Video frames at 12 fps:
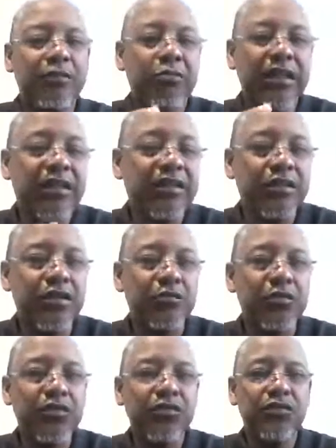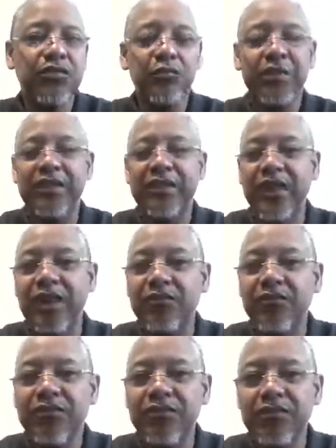play the numbers. You can play the
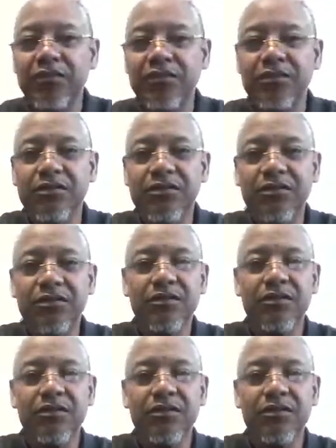averages.